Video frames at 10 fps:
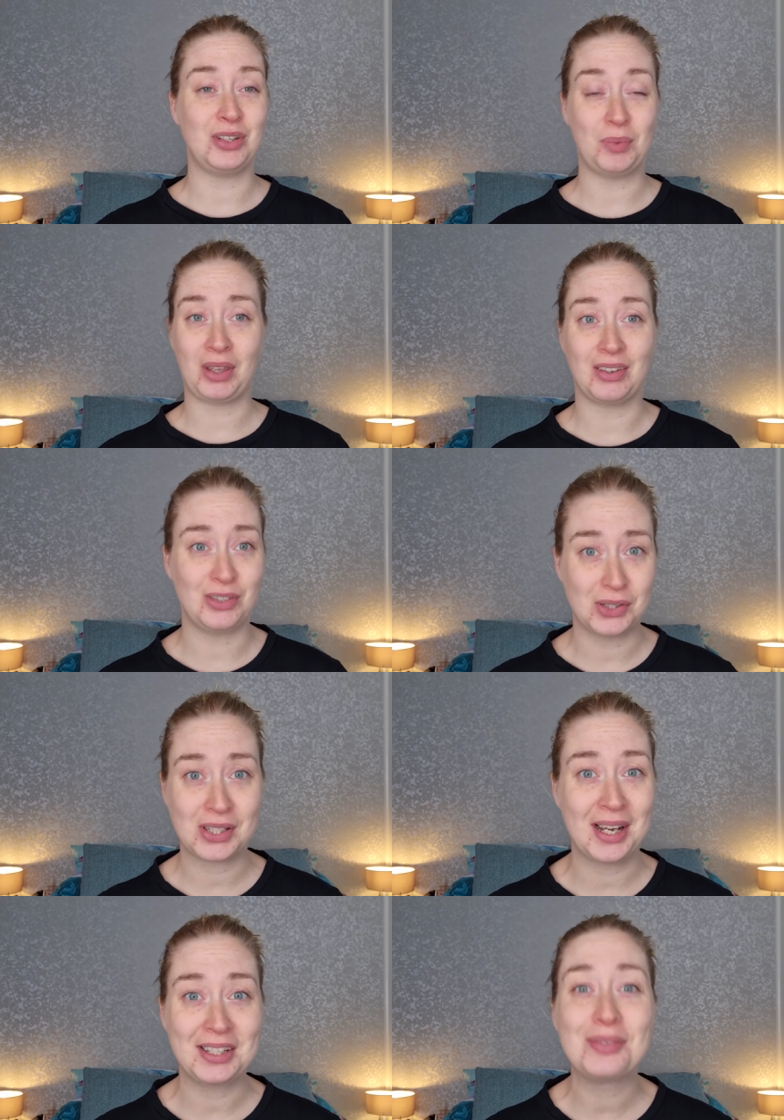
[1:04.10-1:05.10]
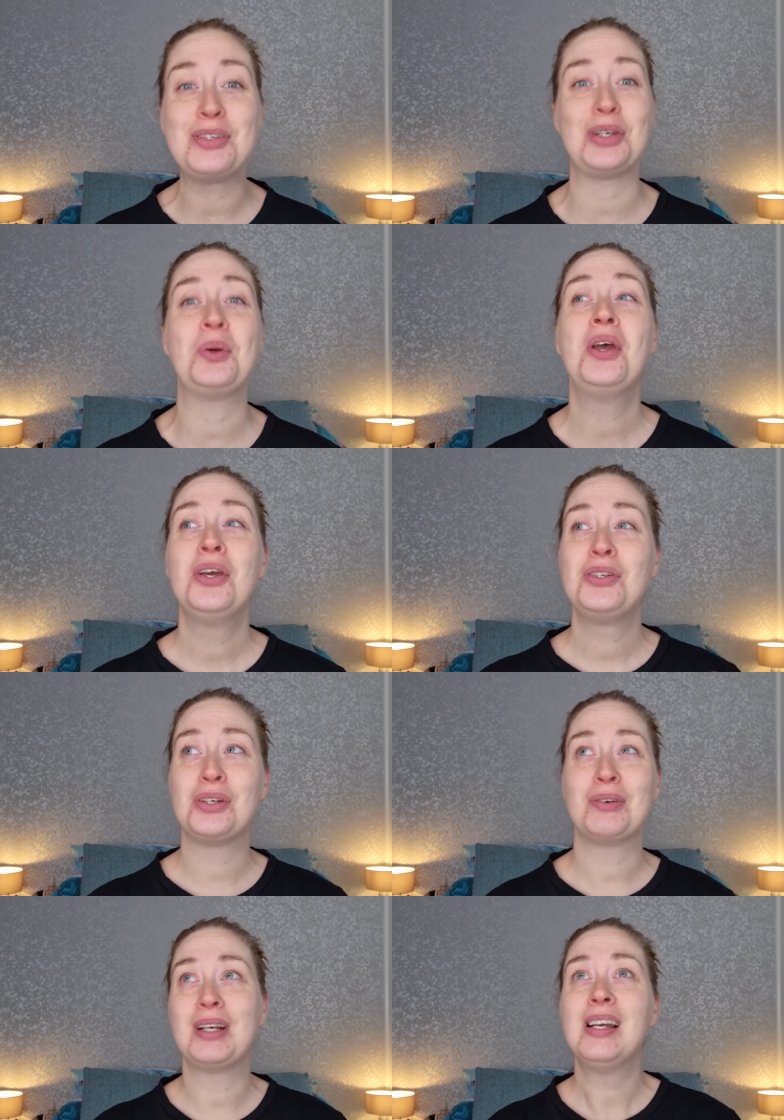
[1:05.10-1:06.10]
that we can just kind of do
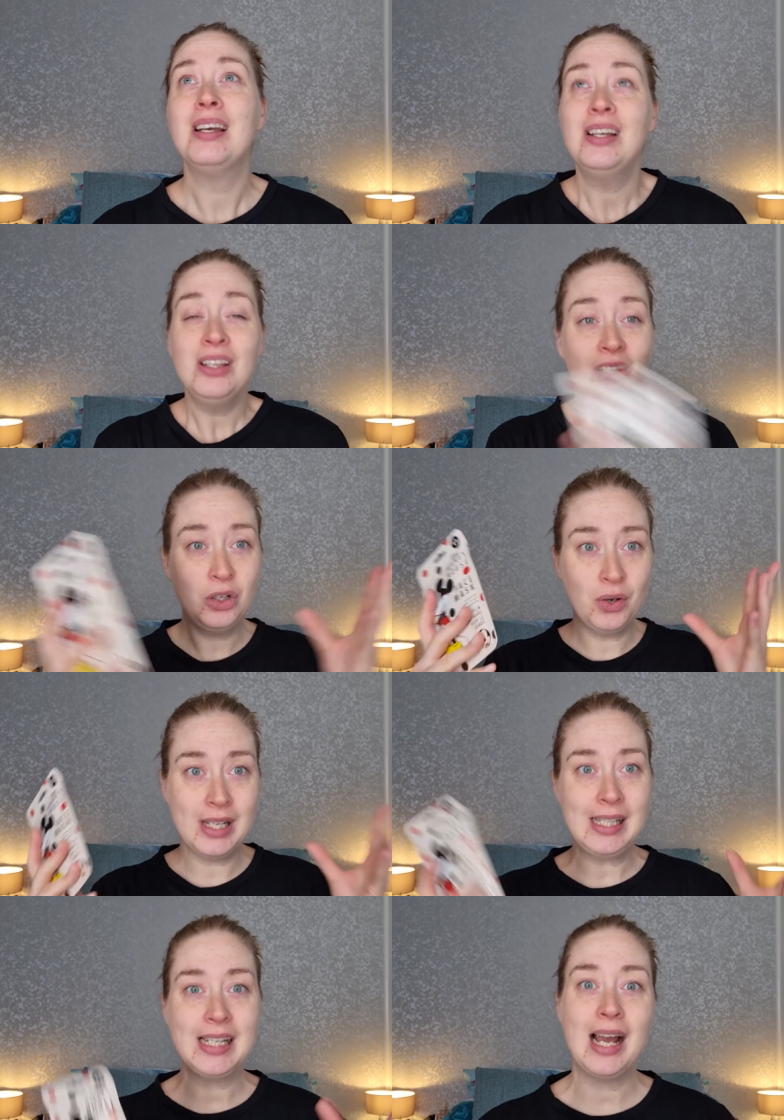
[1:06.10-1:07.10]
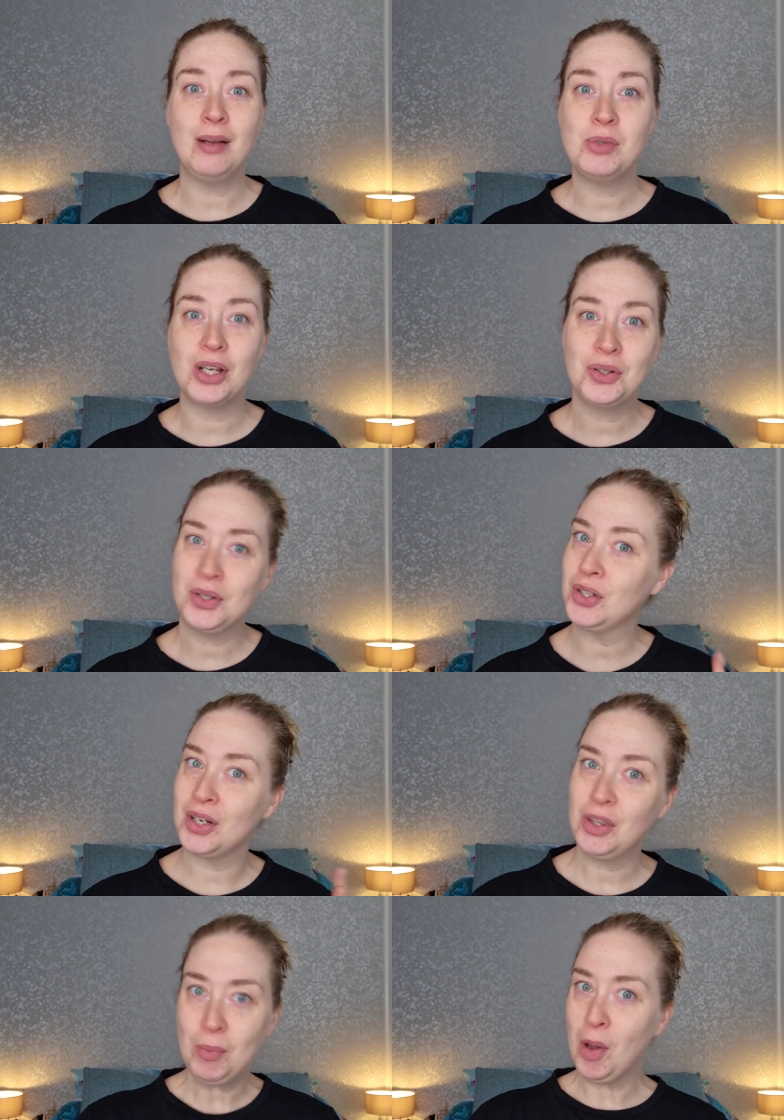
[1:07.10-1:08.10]
during the crazy times that are going on
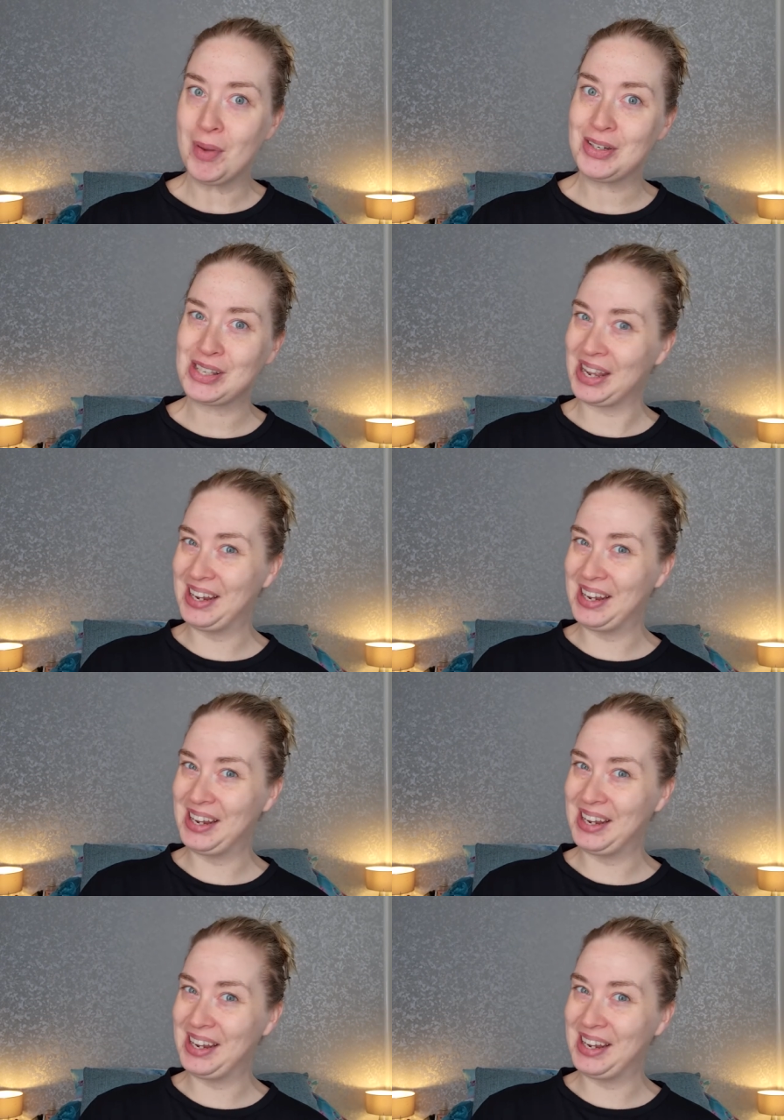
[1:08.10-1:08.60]
at the moment.